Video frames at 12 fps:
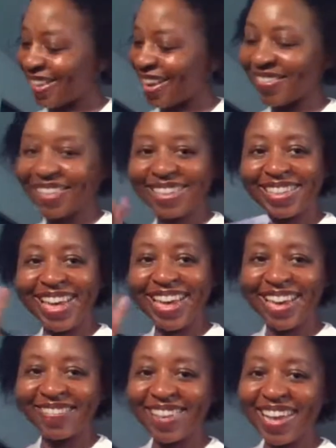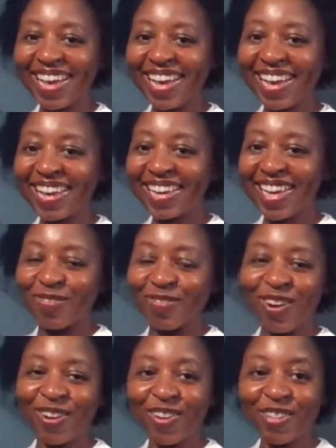Have a good day. Bye.
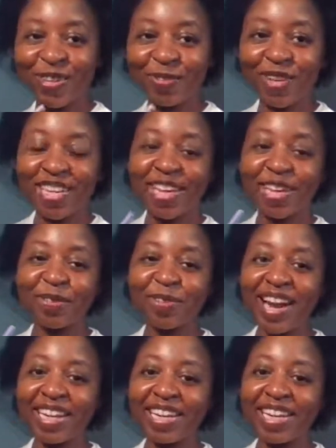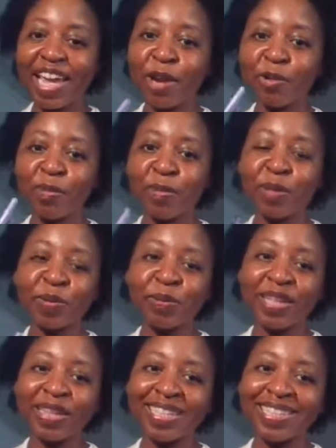Work on your reading and writing and remember to
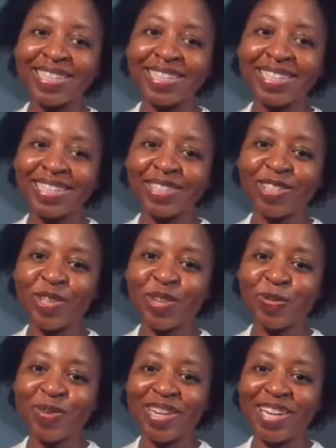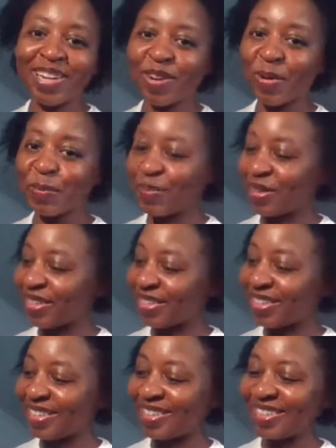put these sentences in your reading notebook.
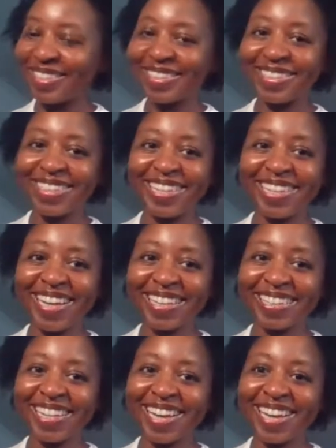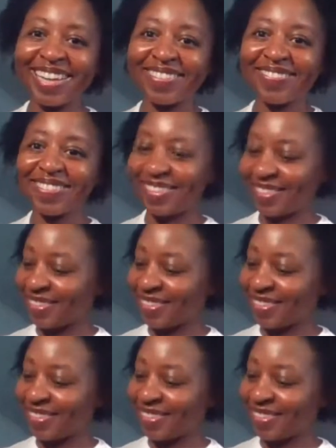See you next time.